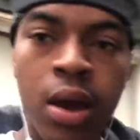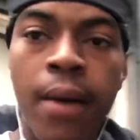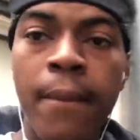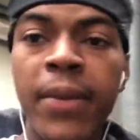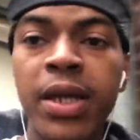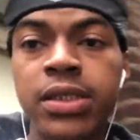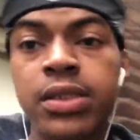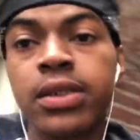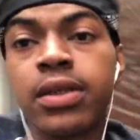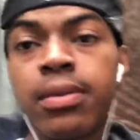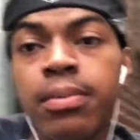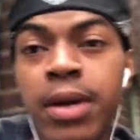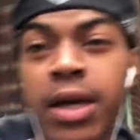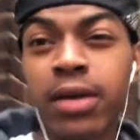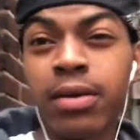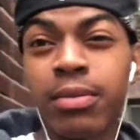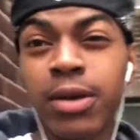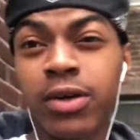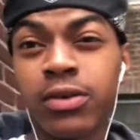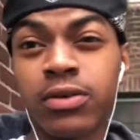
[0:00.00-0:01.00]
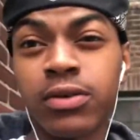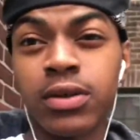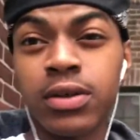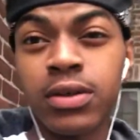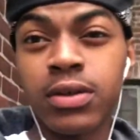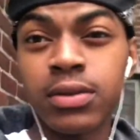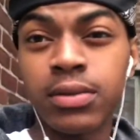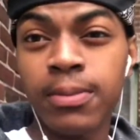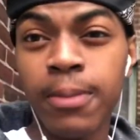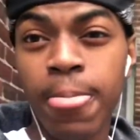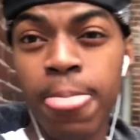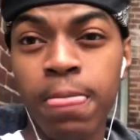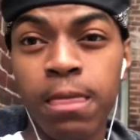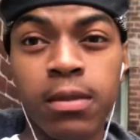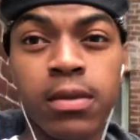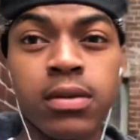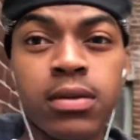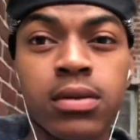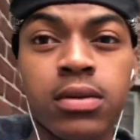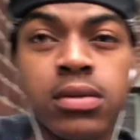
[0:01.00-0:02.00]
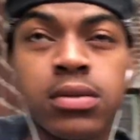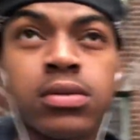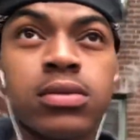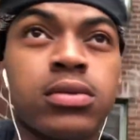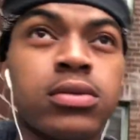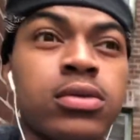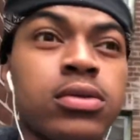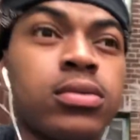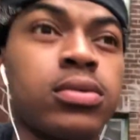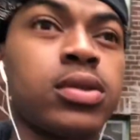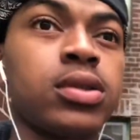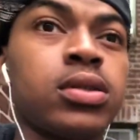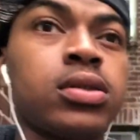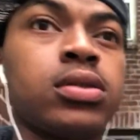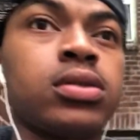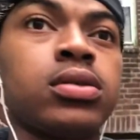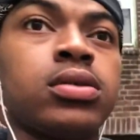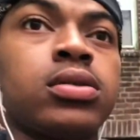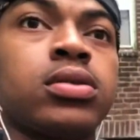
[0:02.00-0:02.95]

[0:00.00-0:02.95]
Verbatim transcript: I'm actually in the back of my crib. You know what I'm saying?